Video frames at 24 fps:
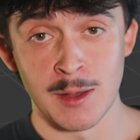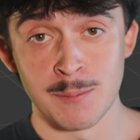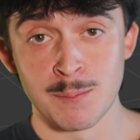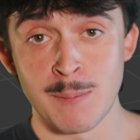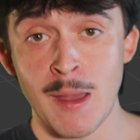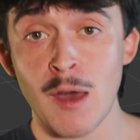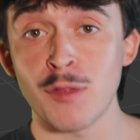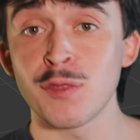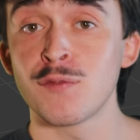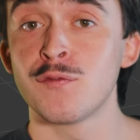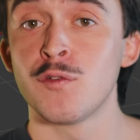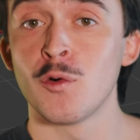
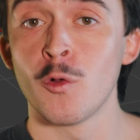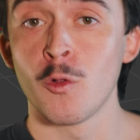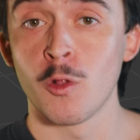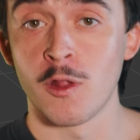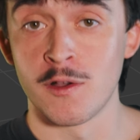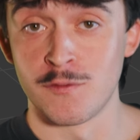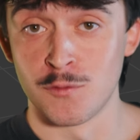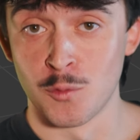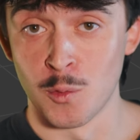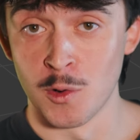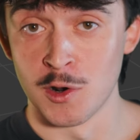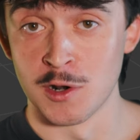mouthful
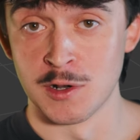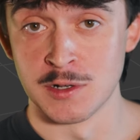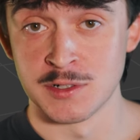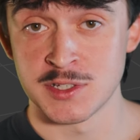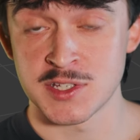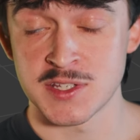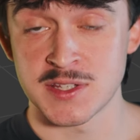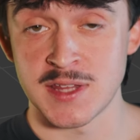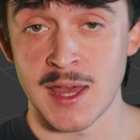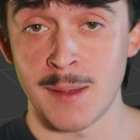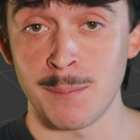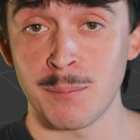of
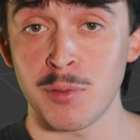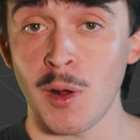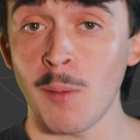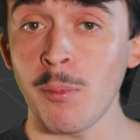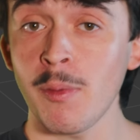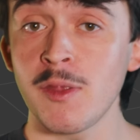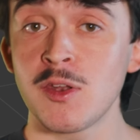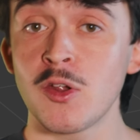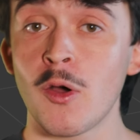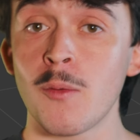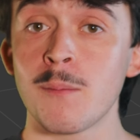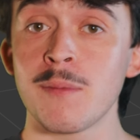words that
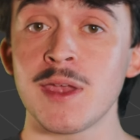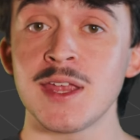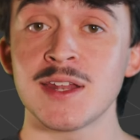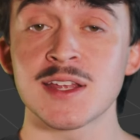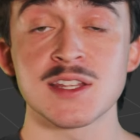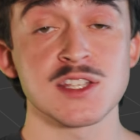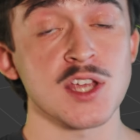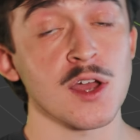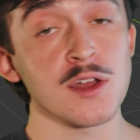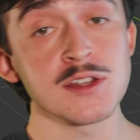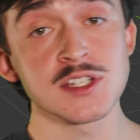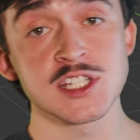probably don't mean
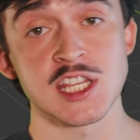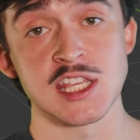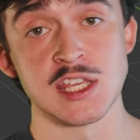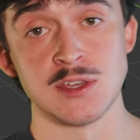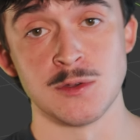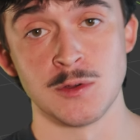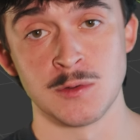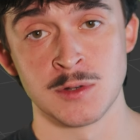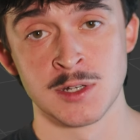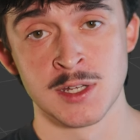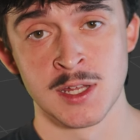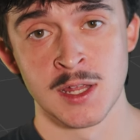a ton to
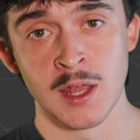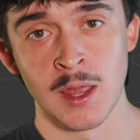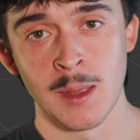you.